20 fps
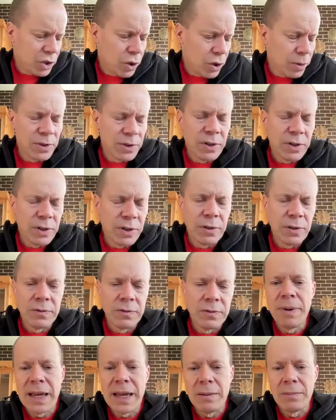terms of
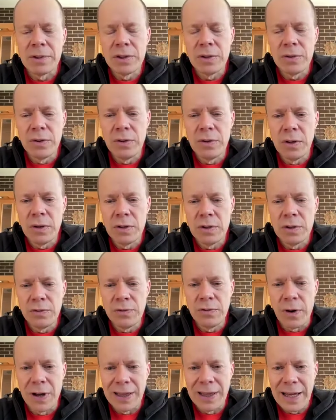being able to
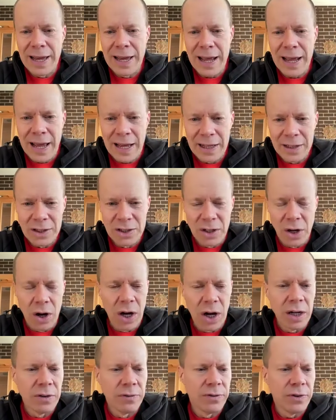find that
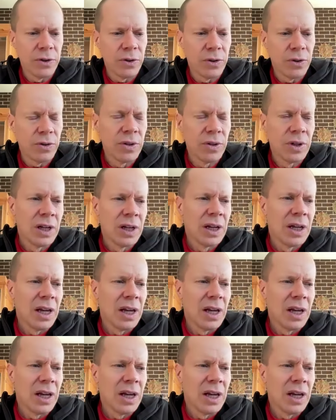outside of you,